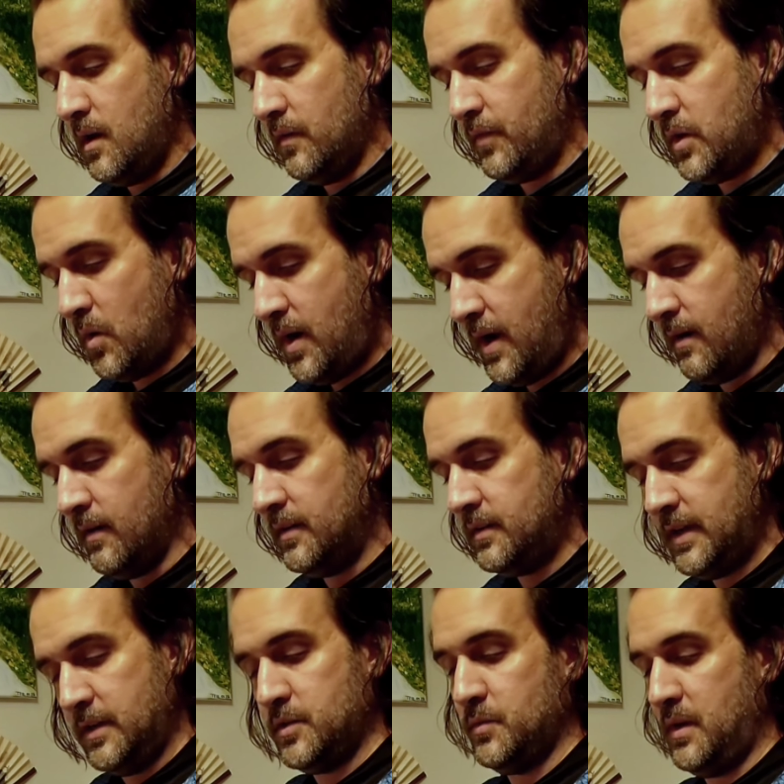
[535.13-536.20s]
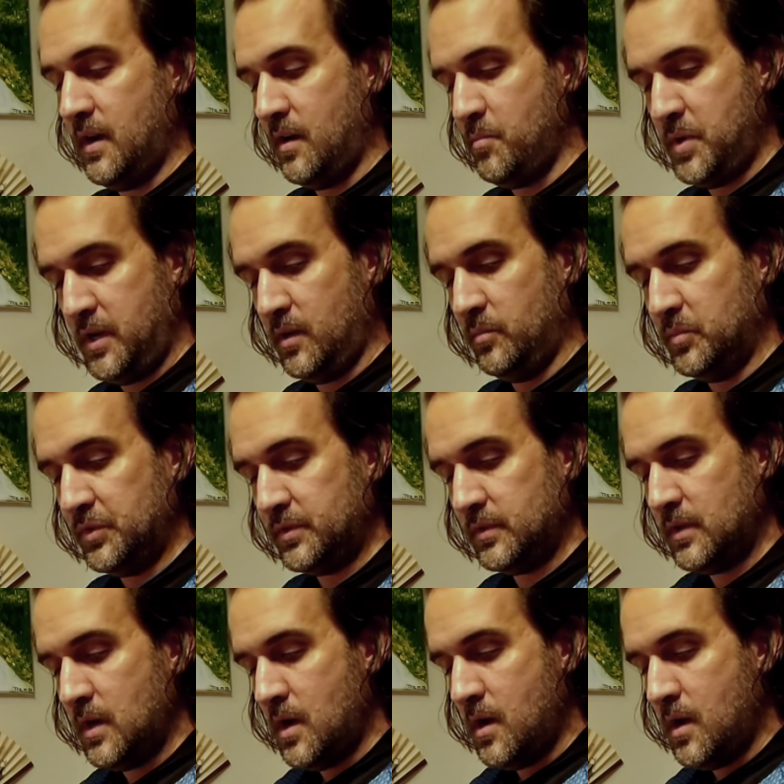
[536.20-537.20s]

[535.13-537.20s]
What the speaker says: of coherent Tetrion beams.